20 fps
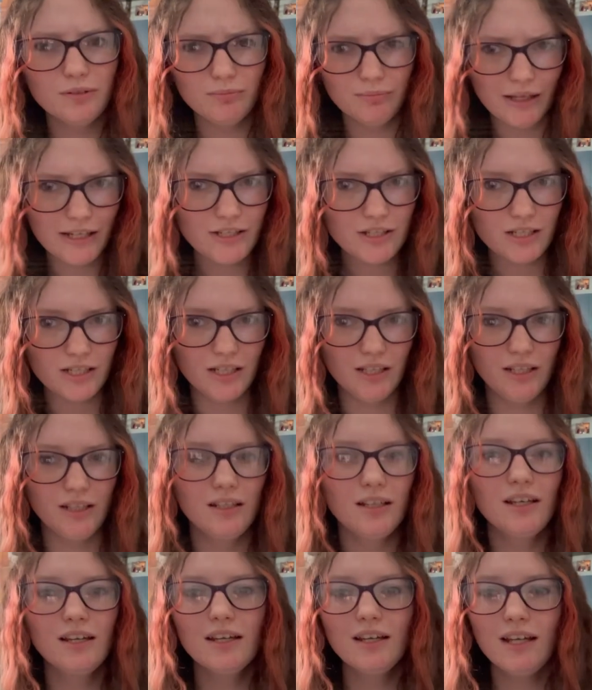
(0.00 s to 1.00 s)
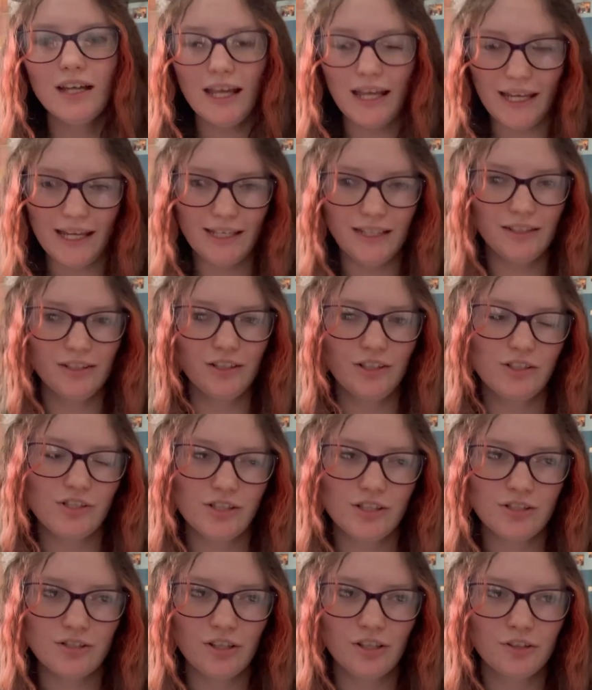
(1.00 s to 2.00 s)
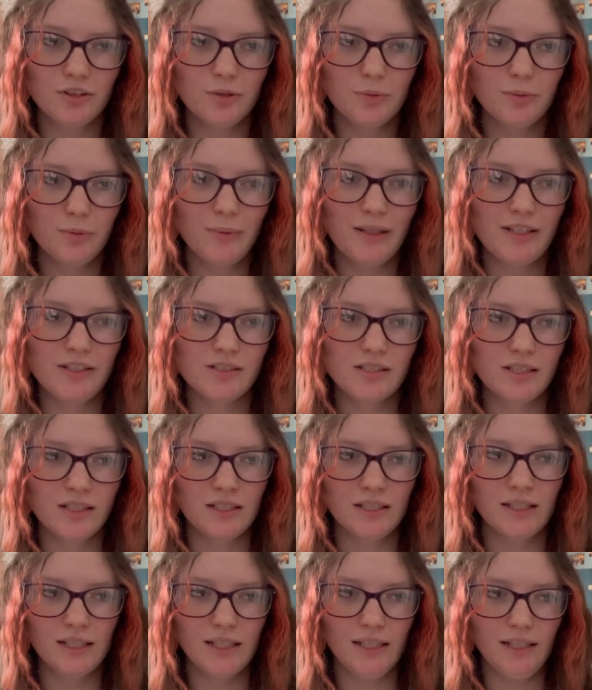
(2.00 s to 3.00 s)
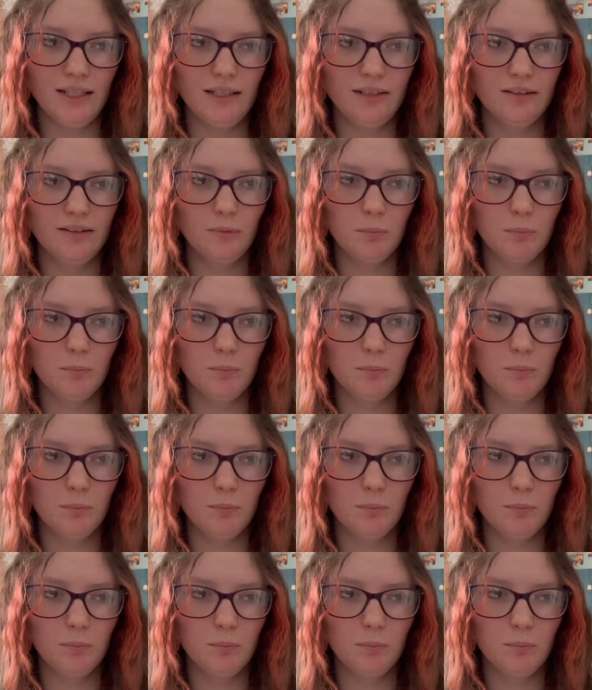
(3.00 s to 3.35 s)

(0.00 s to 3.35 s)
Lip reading: mention. And Jin's honorable mention is